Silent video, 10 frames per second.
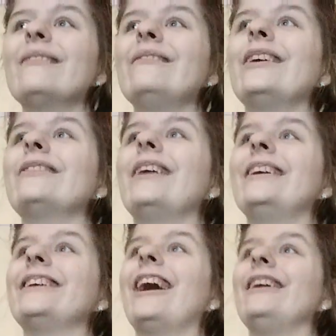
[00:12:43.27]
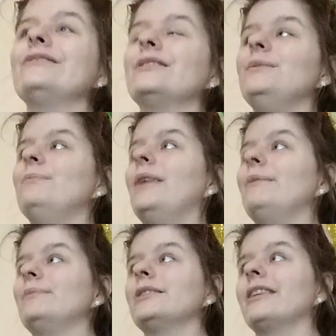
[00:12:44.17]
But, like, I
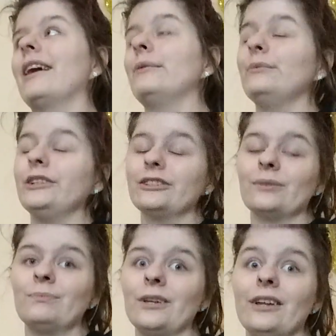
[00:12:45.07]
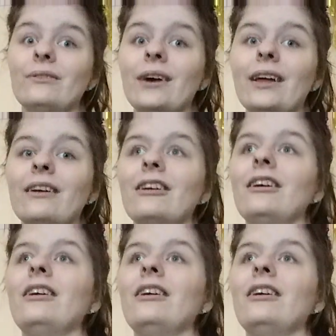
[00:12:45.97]
remember that week just being, like,